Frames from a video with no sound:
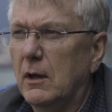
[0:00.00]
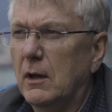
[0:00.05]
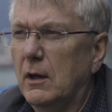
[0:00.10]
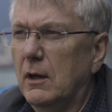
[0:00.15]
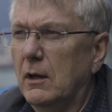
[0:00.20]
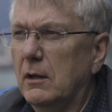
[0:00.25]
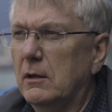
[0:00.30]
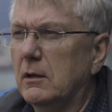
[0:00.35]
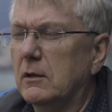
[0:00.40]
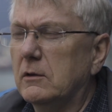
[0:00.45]

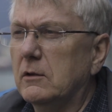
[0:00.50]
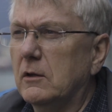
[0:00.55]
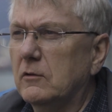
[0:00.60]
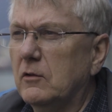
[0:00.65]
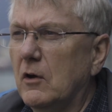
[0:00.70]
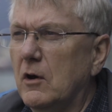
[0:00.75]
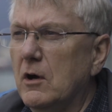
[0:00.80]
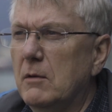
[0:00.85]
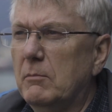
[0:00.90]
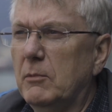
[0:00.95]
And at the
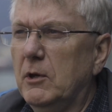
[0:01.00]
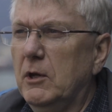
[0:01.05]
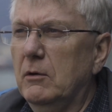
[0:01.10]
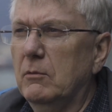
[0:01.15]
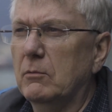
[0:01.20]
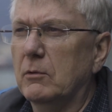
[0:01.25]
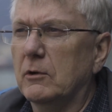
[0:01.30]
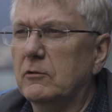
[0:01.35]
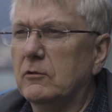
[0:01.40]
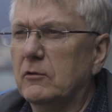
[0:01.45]
time he
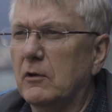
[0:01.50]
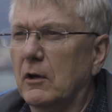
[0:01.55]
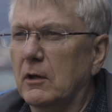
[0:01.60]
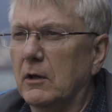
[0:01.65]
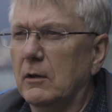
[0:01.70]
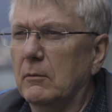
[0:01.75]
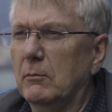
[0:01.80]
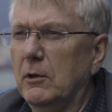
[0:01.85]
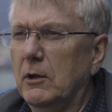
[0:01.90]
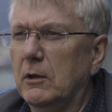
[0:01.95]
was
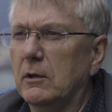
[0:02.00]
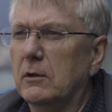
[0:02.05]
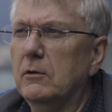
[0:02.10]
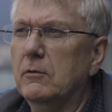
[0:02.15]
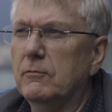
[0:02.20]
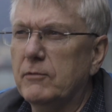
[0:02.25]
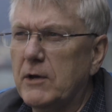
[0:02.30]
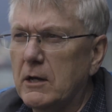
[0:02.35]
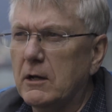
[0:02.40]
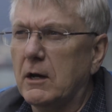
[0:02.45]
telling me,
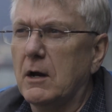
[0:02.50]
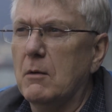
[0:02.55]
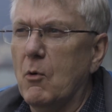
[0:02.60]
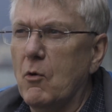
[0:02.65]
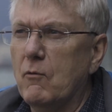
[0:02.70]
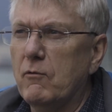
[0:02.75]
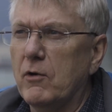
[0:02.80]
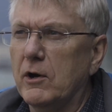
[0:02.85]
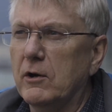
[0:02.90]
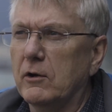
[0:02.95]
you've got to come
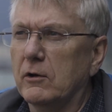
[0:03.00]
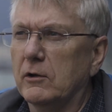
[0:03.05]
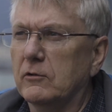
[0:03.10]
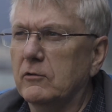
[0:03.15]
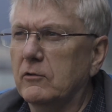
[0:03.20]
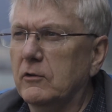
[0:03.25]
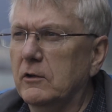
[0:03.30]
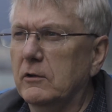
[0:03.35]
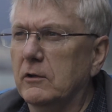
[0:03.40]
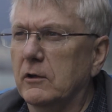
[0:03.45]
over here and
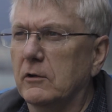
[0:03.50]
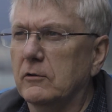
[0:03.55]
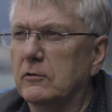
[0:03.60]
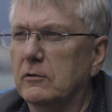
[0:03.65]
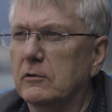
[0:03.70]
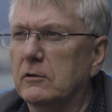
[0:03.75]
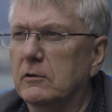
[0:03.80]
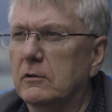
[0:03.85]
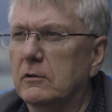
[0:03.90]
see this.